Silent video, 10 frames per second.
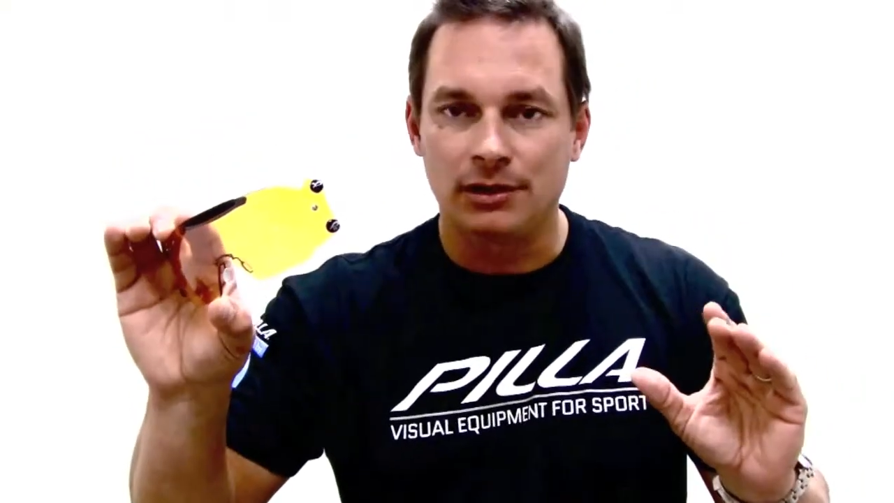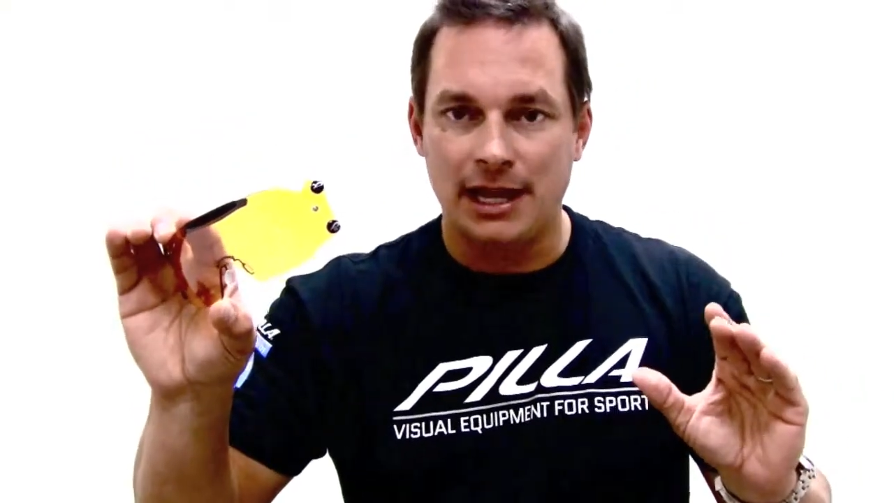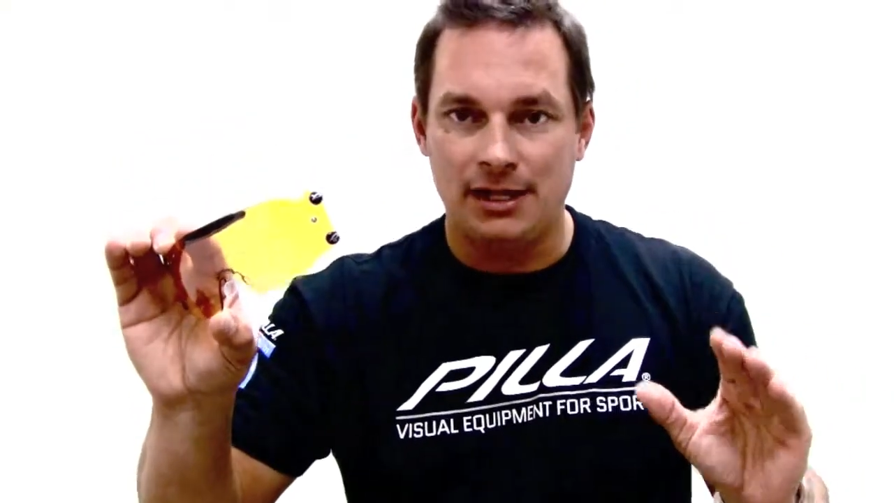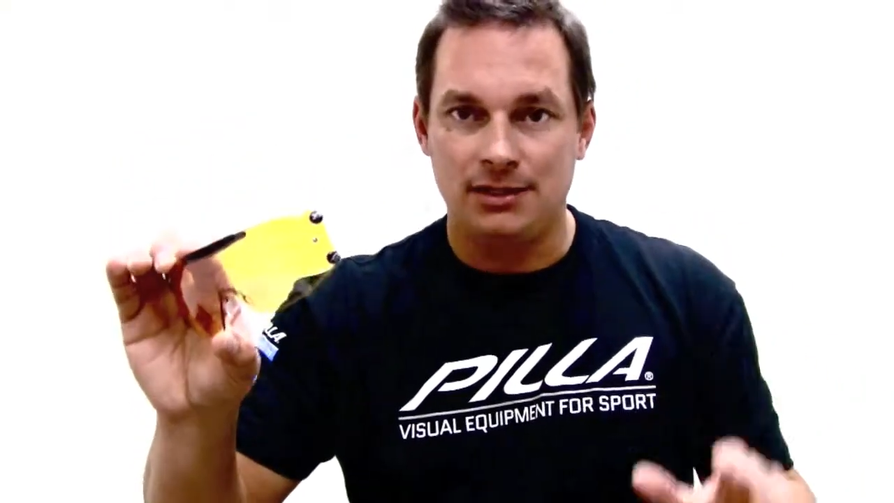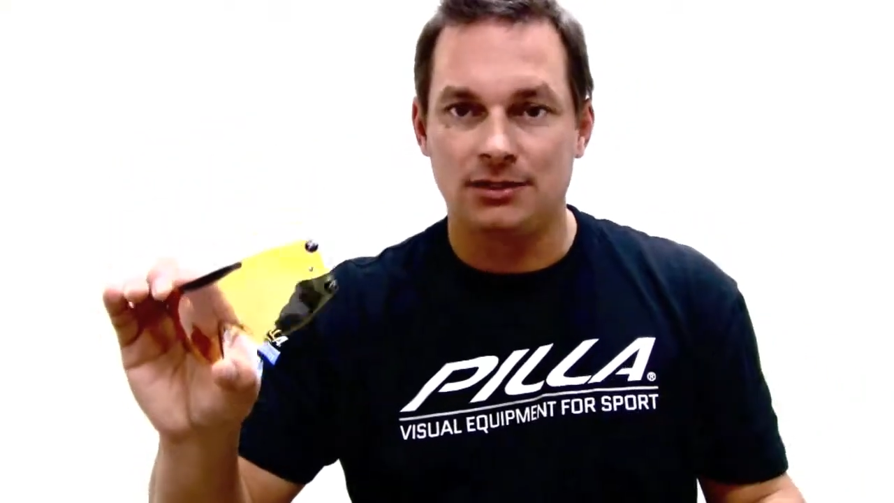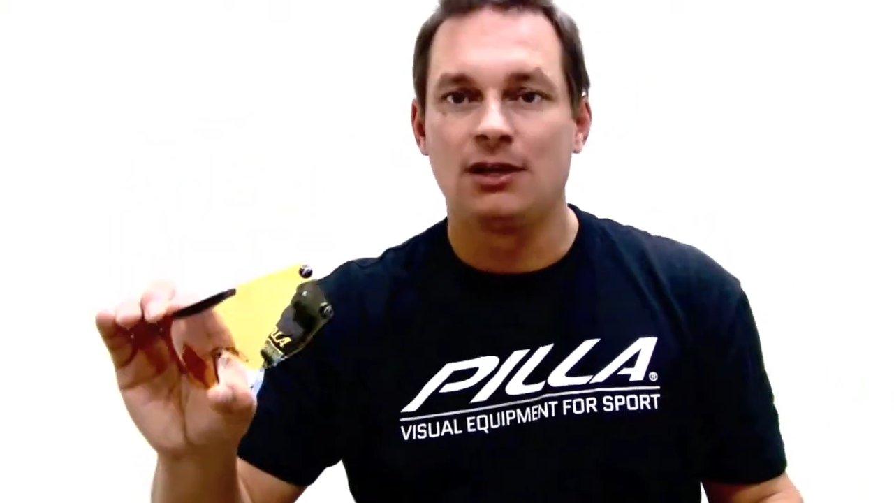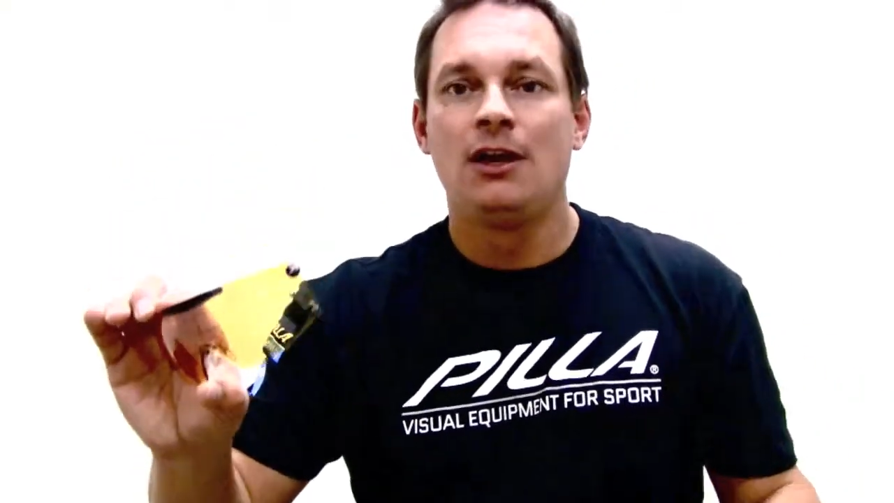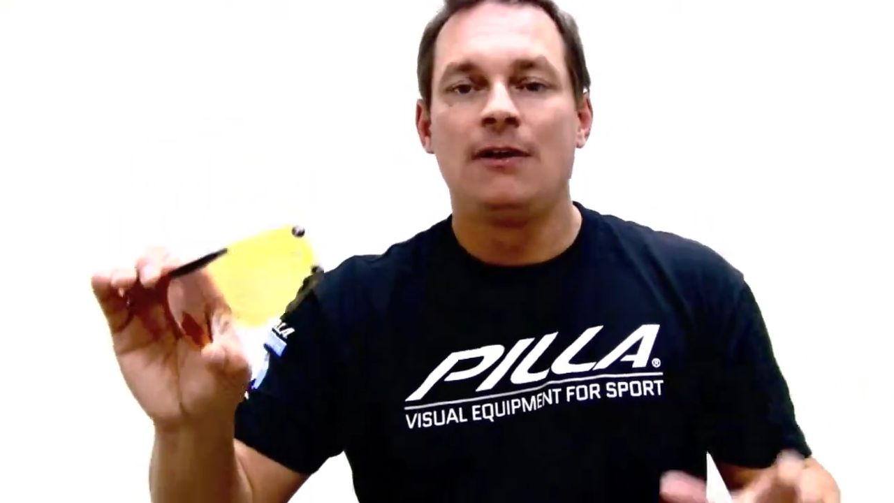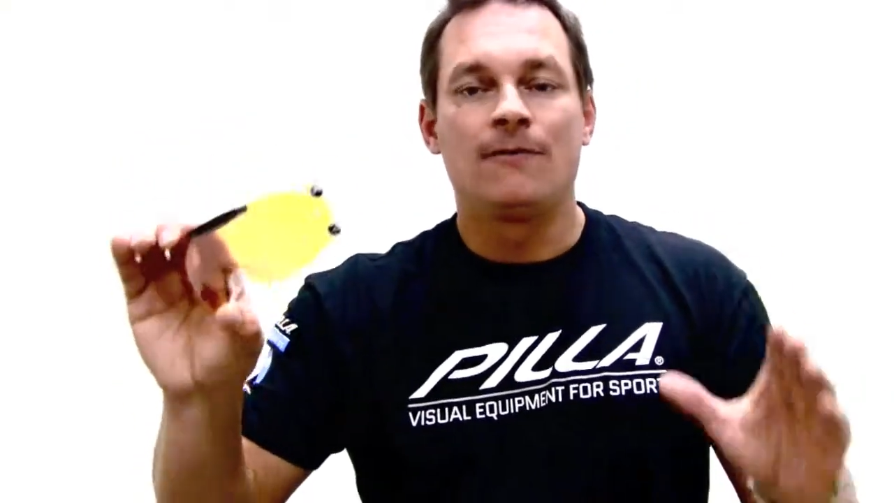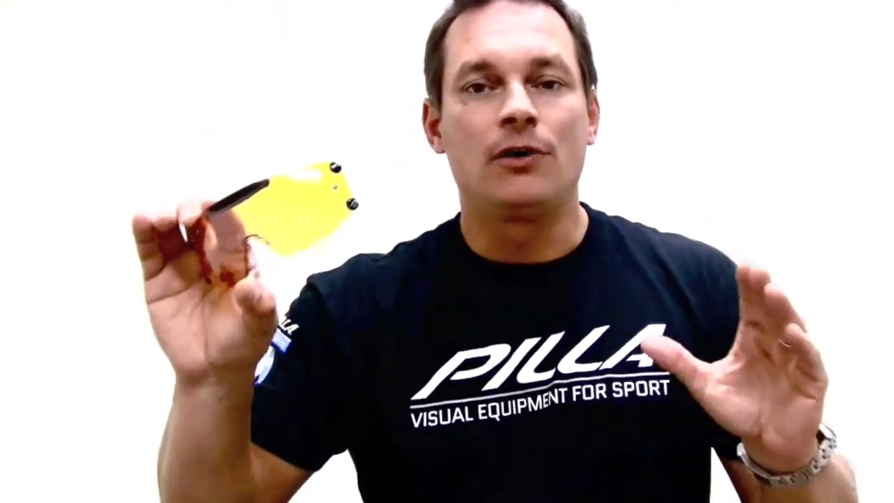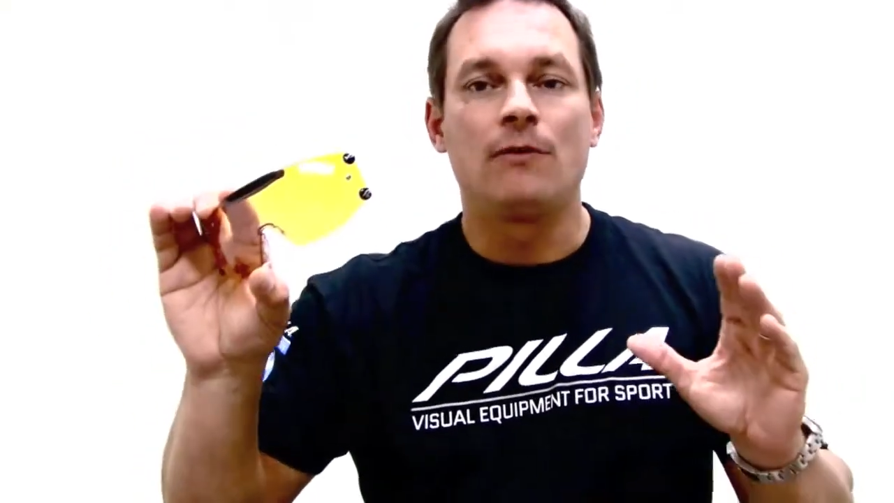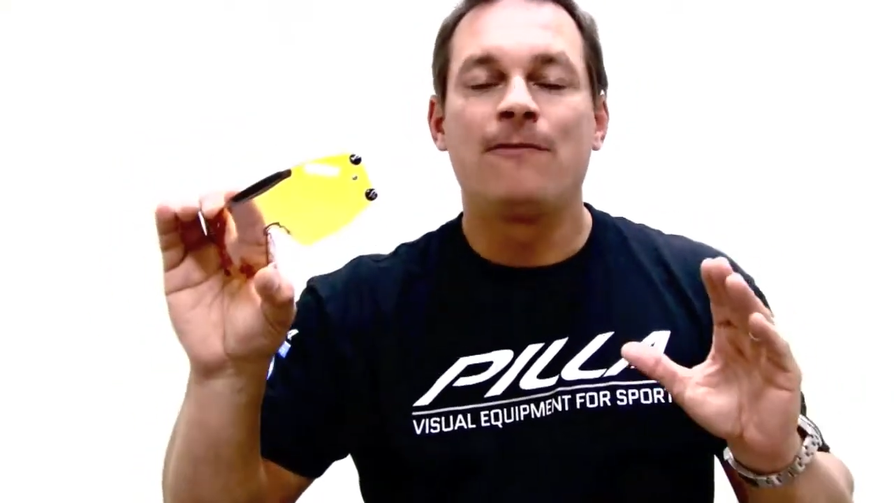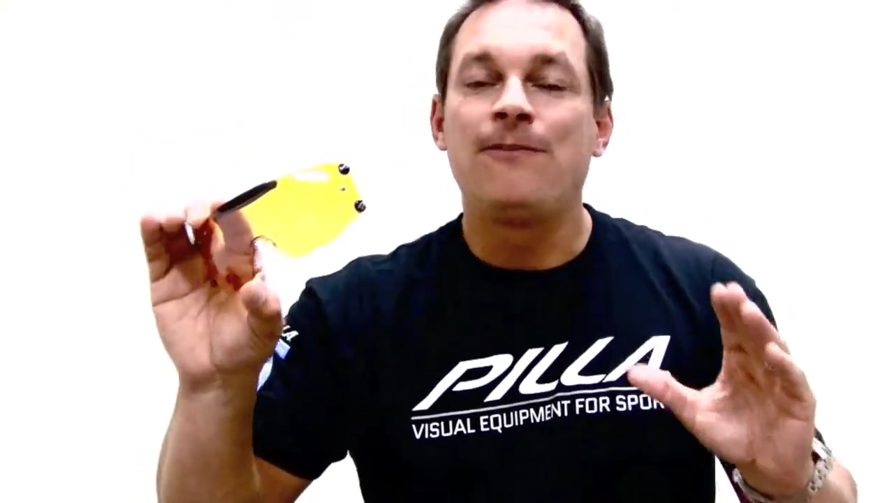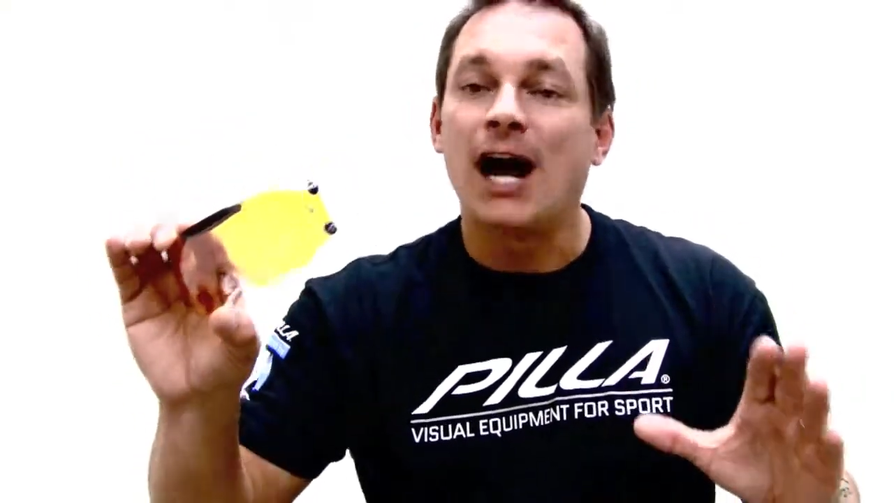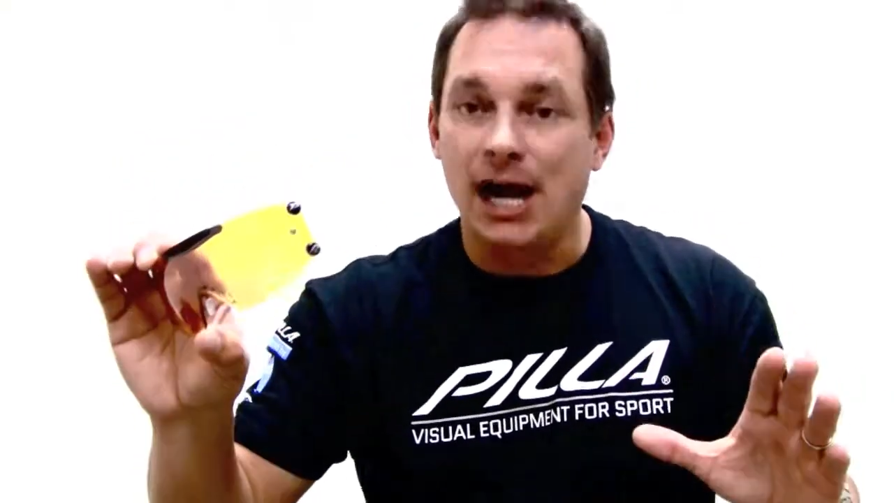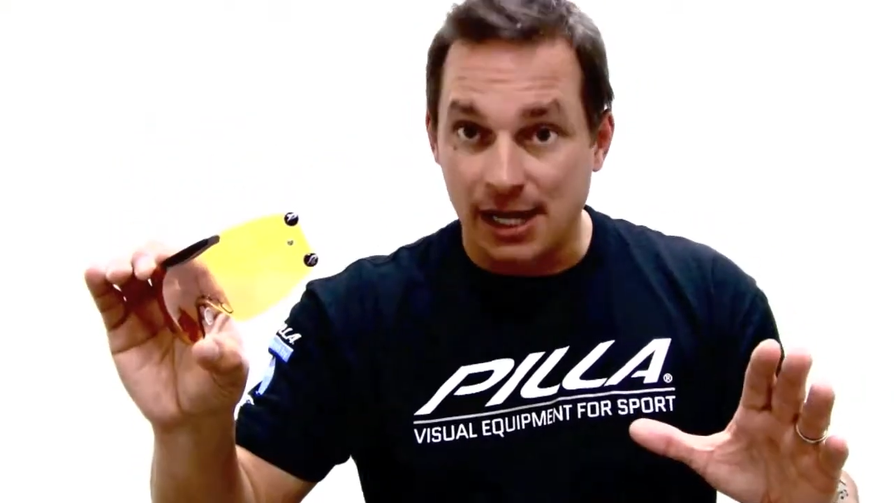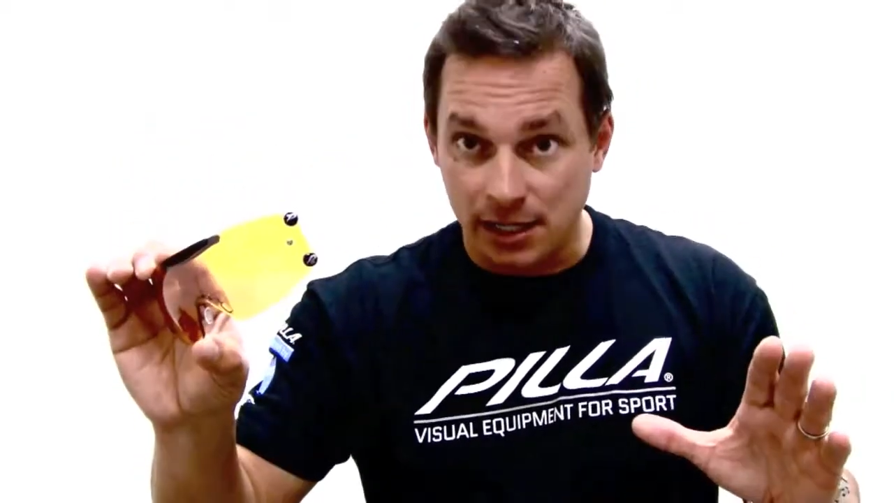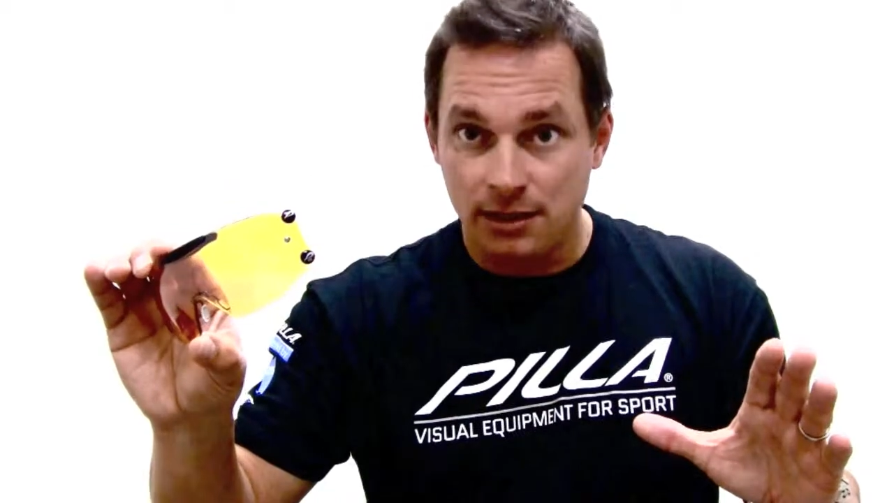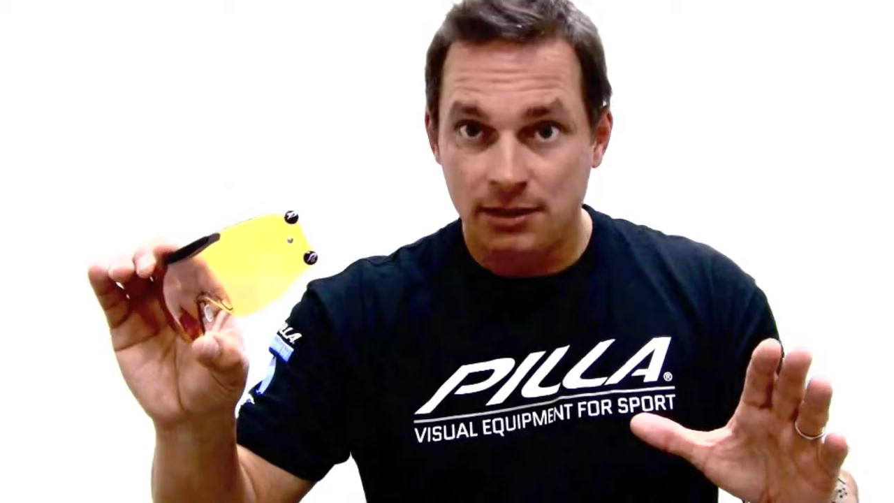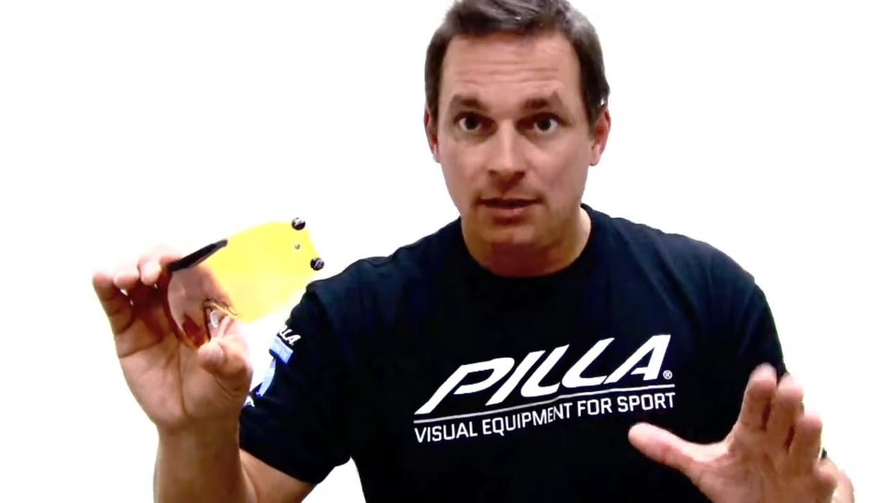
lens for fog.